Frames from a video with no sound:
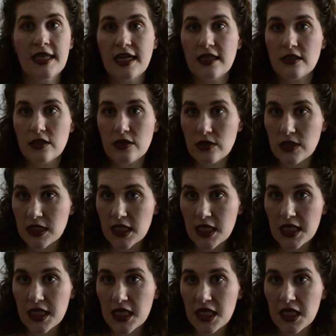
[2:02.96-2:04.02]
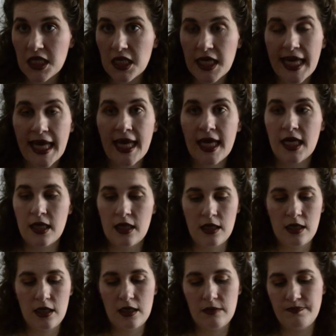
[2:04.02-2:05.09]
not too sticky,
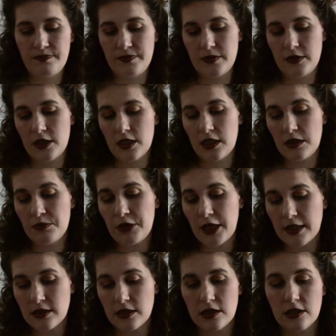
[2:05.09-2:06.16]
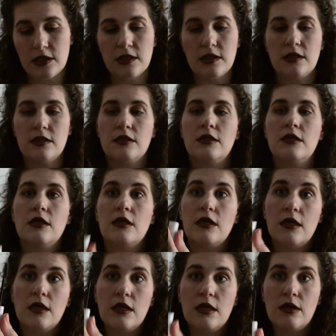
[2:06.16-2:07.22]
and look at the brush. It's just
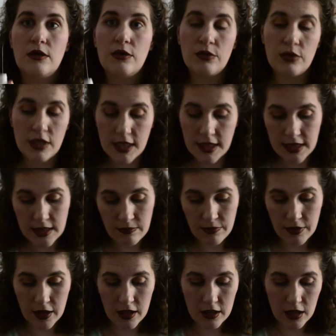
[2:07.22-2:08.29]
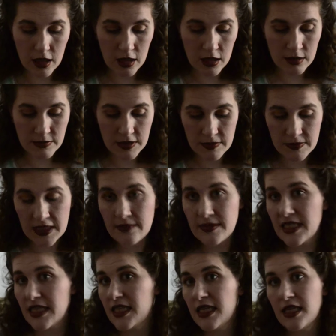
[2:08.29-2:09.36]
really simple.
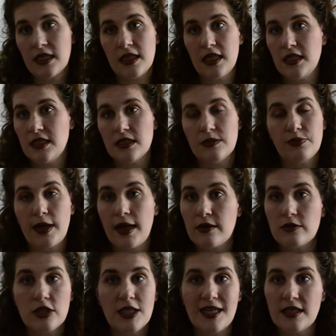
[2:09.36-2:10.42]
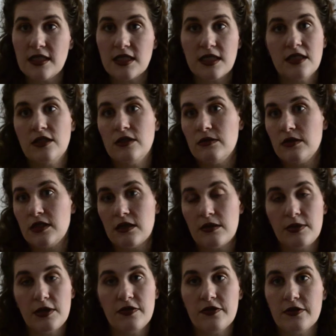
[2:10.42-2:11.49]
Sometimes I think these brow gels can
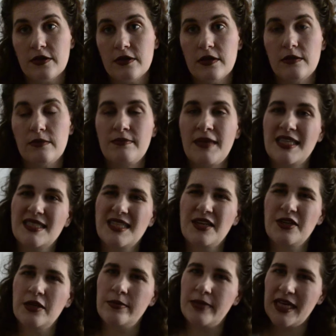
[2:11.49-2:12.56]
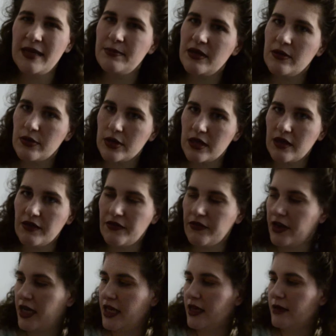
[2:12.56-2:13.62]
double for mascara, but I'd be really
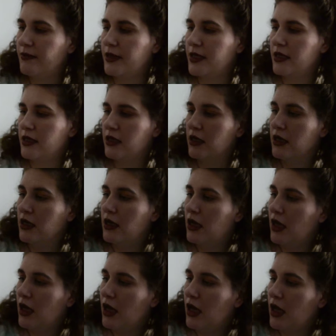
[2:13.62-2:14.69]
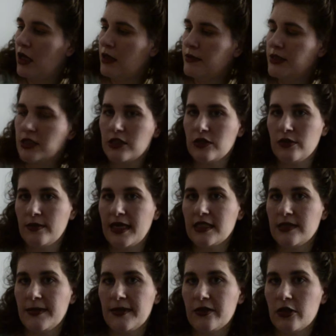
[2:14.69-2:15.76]
afraid. But it just
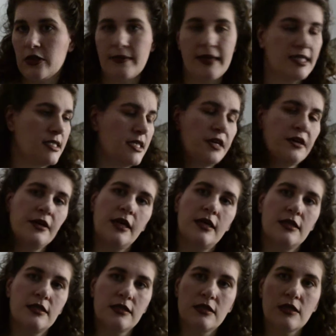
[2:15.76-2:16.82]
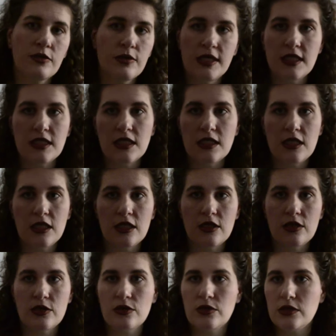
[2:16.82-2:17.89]
reminds me of clear mascara. It's so easy to
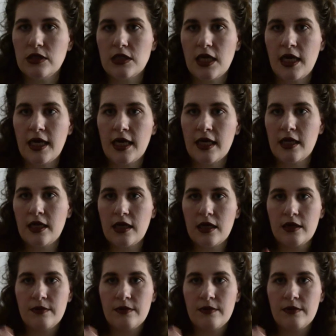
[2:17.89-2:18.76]
use, and